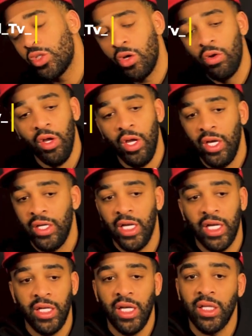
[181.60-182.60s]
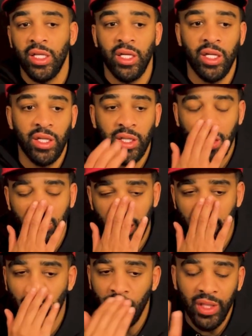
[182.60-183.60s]
So they connected and they was
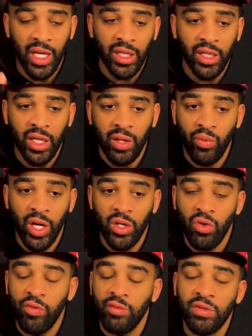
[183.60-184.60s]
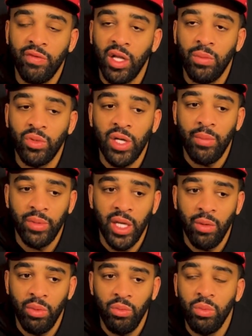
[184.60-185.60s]
like, oh, we like kid. We didn't know if he was available or not, but
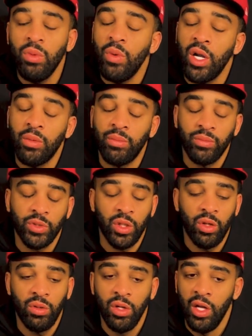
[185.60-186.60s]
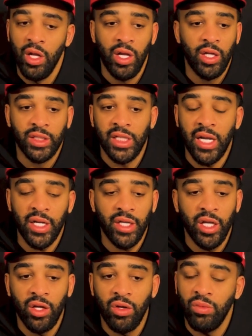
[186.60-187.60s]
yeah, we want him. So signed a
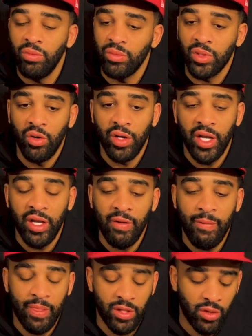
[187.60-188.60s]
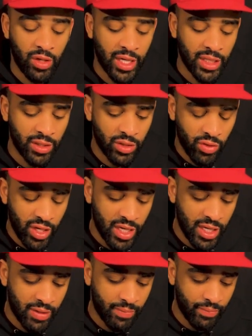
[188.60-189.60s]
deal, go there. So like I said,
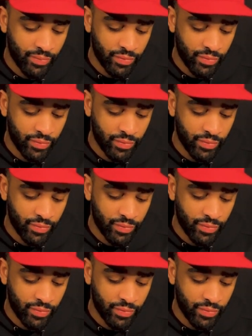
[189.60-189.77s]
Greg,